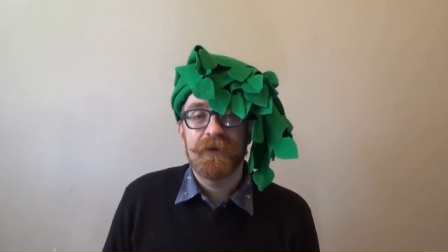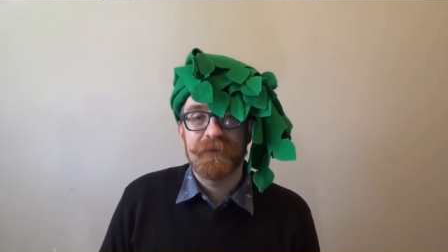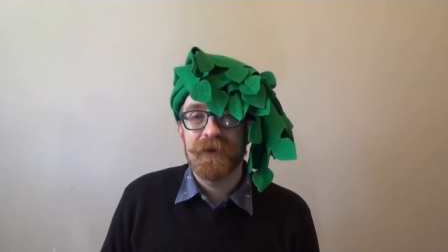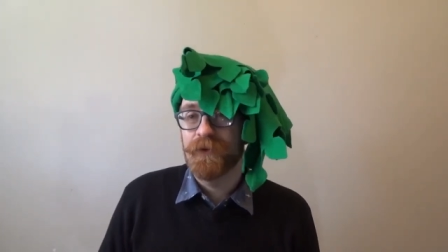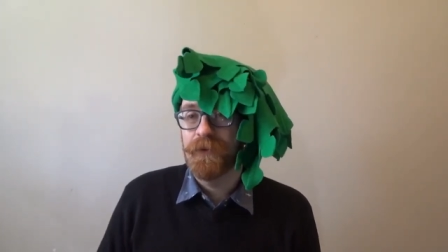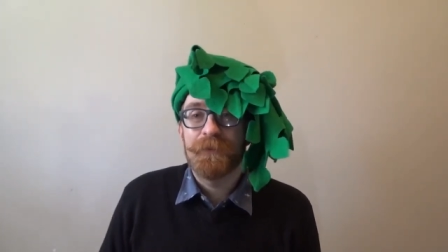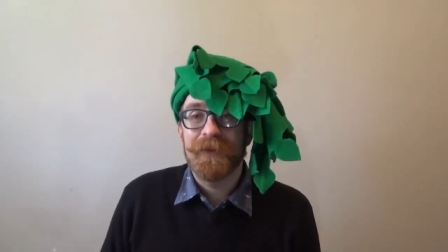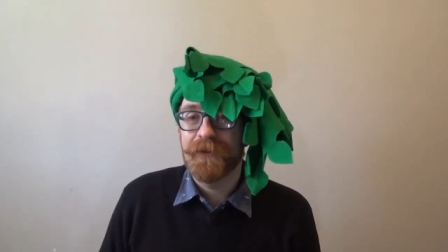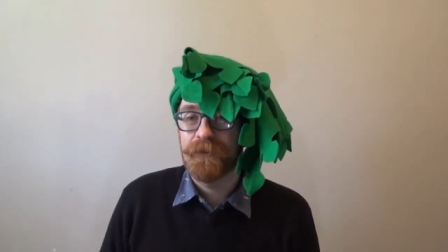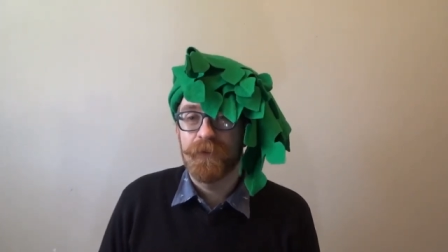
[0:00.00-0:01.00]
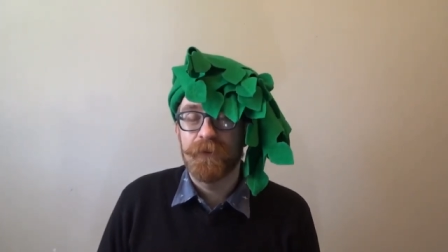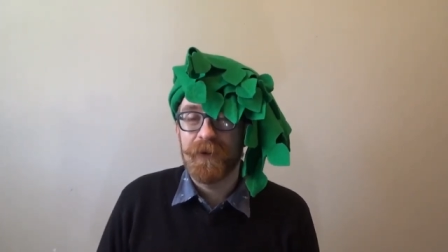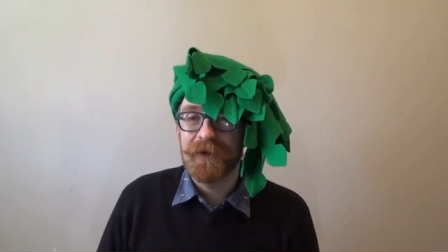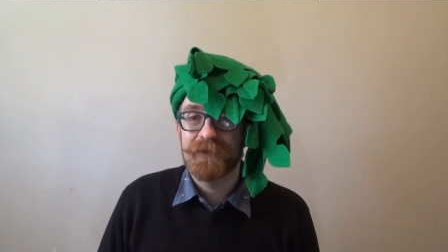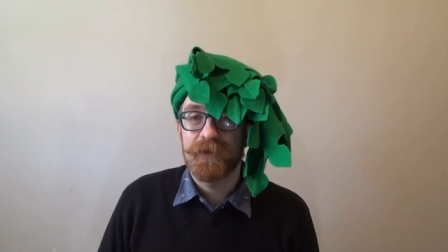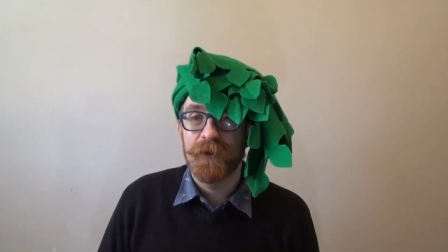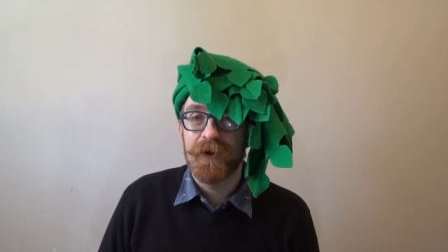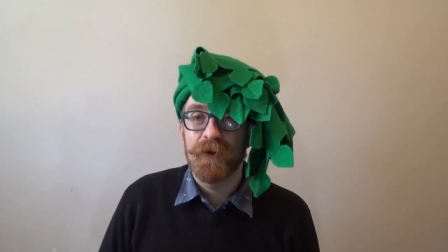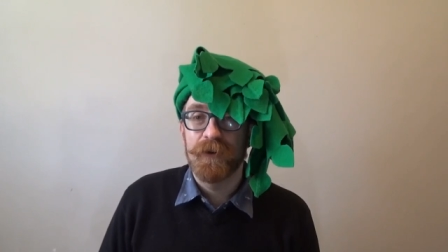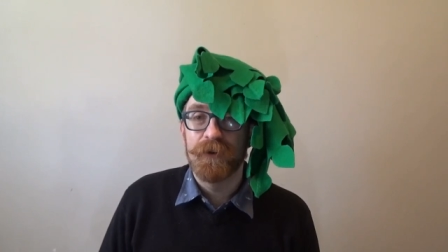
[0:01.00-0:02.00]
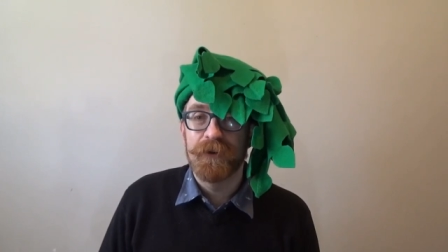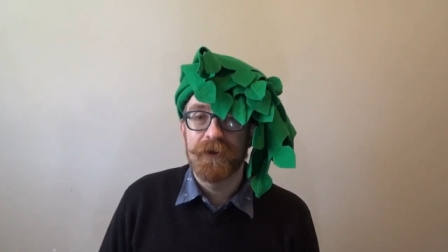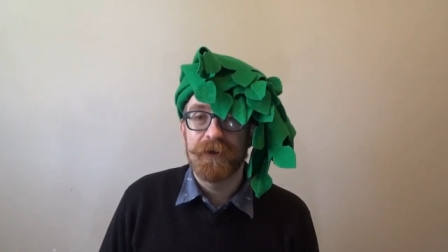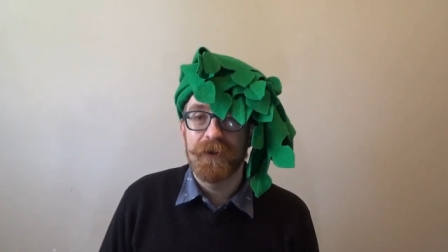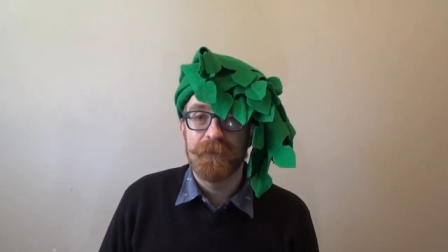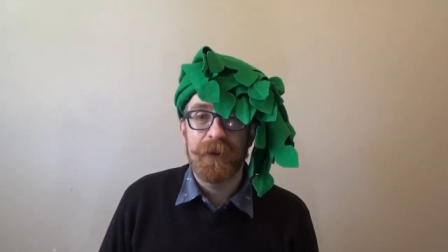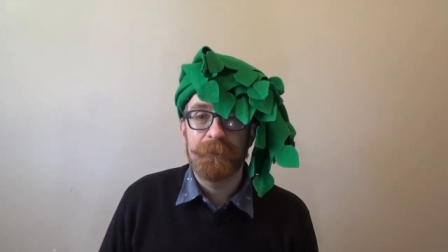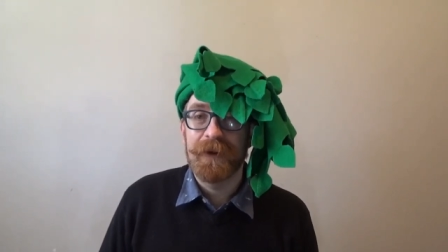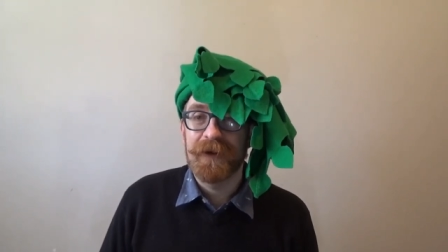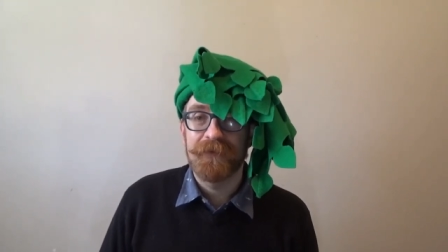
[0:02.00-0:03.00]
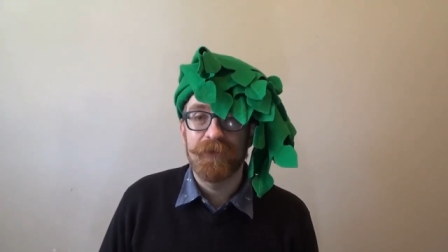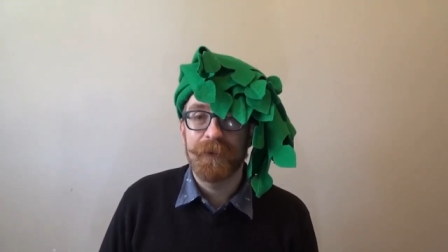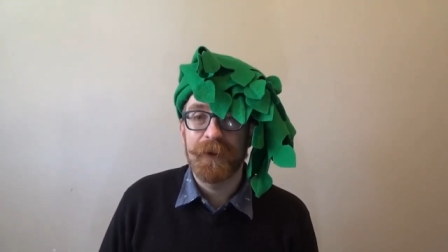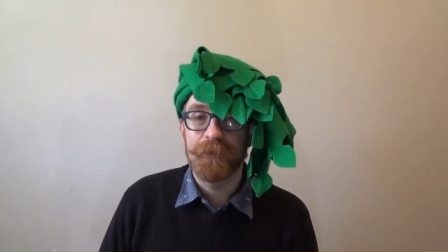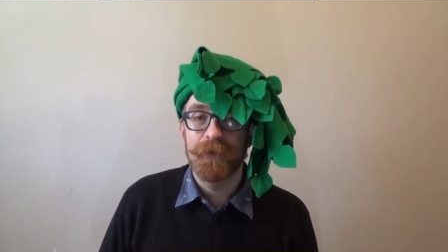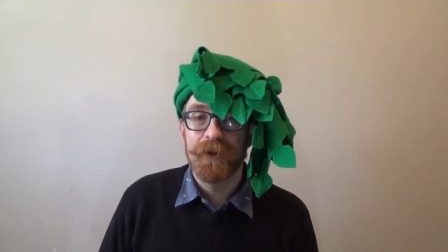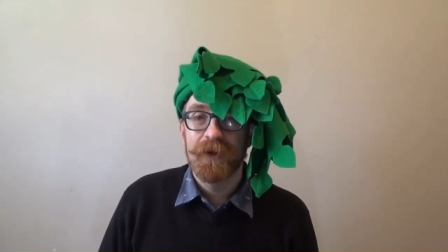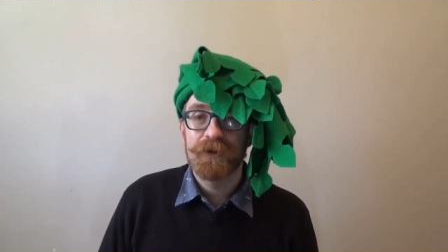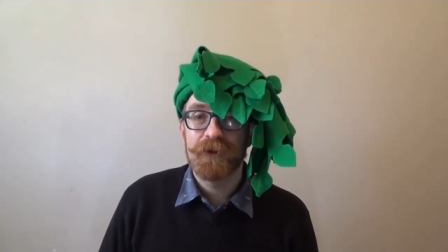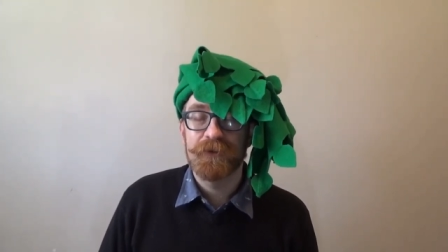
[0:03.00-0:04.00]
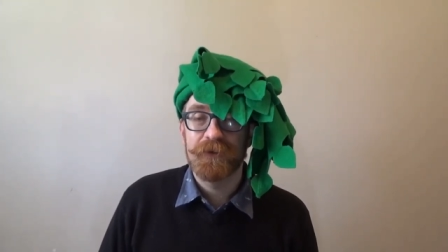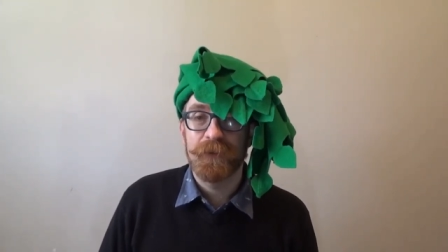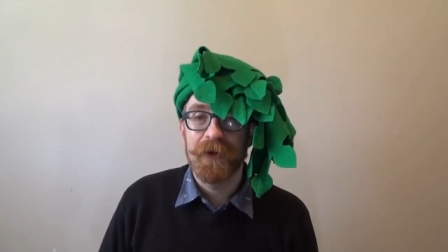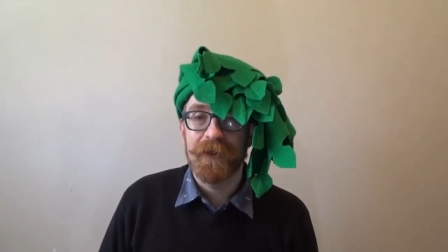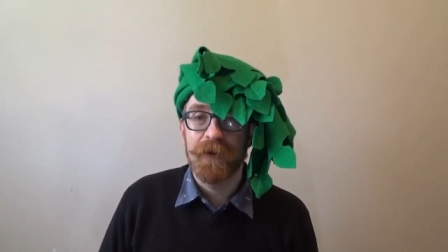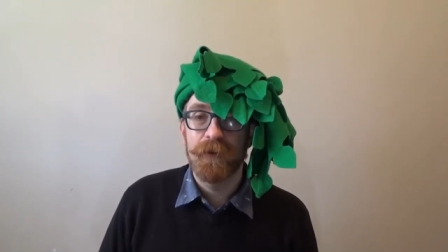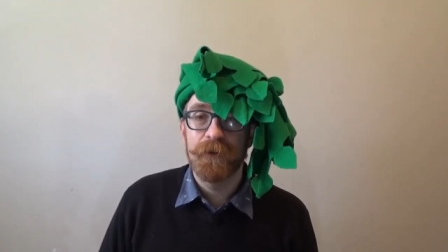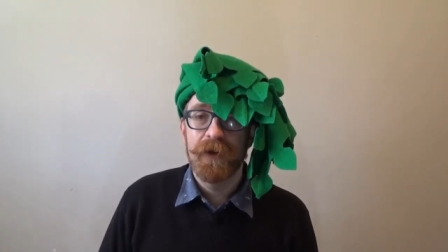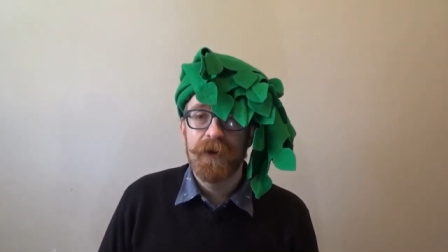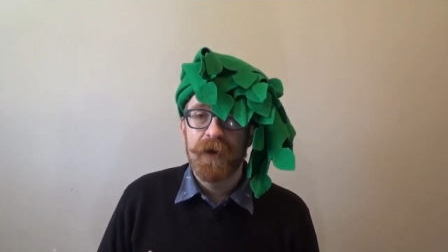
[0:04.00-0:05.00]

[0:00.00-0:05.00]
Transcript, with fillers: there were a plethora of ways to wear a hood, and, and medieval people chose to wear their hood.